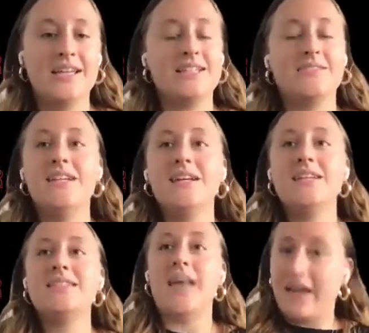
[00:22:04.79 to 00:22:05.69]
Tavita
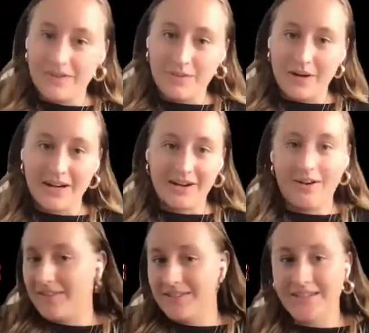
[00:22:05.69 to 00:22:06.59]
is everywhere
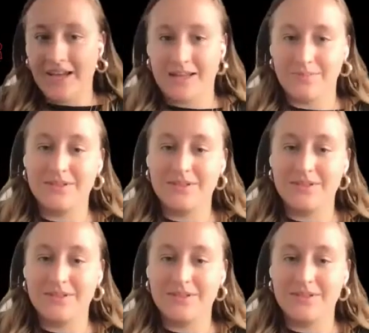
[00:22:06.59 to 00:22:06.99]
all the time.